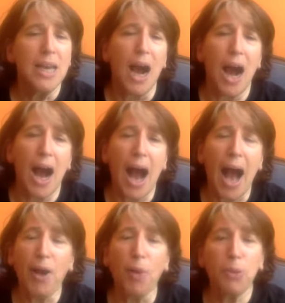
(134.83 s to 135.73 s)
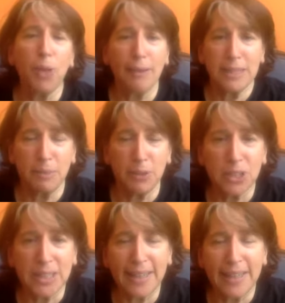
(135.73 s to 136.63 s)
uh, I hope you'll have some
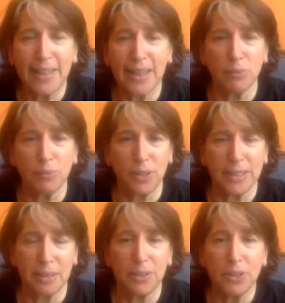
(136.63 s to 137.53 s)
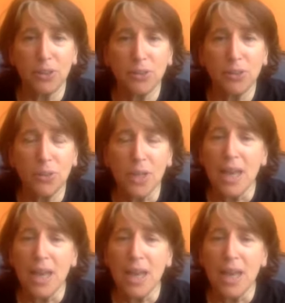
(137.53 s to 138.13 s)
understanding that I'm learning something new.